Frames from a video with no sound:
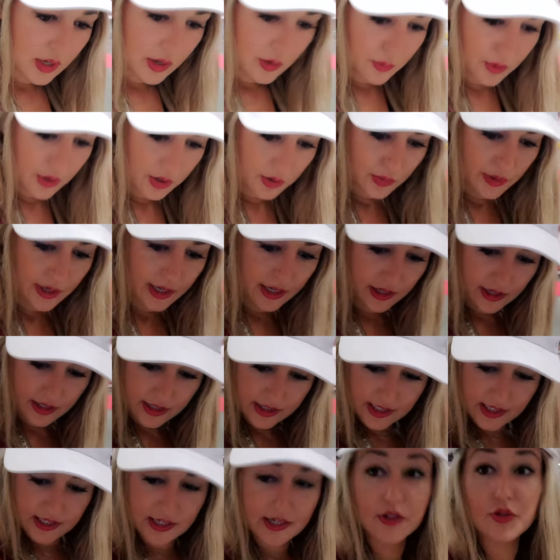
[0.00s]
Wonder what
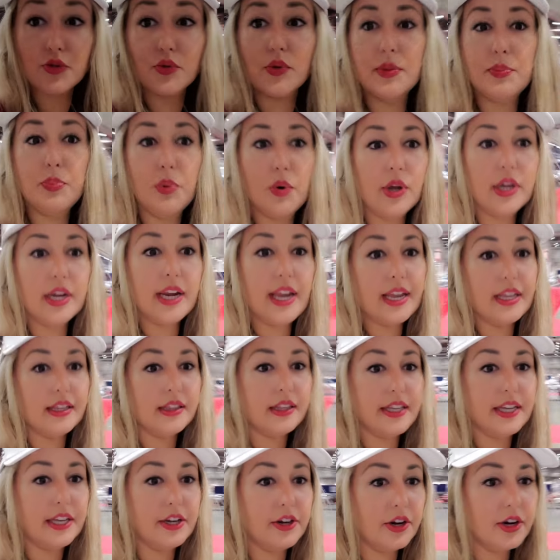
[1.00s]
this is, a 3.8
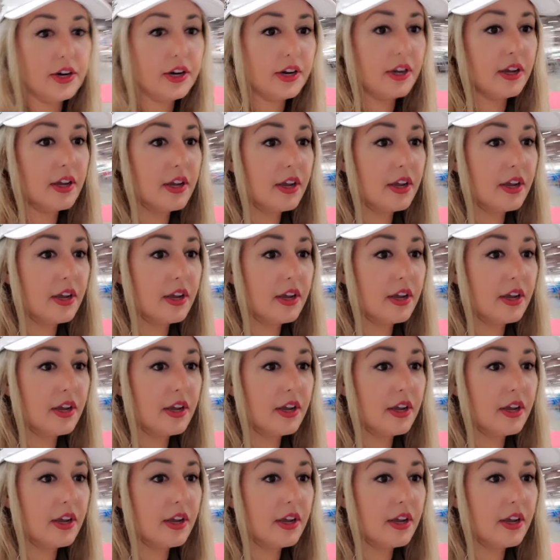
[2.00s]
liter.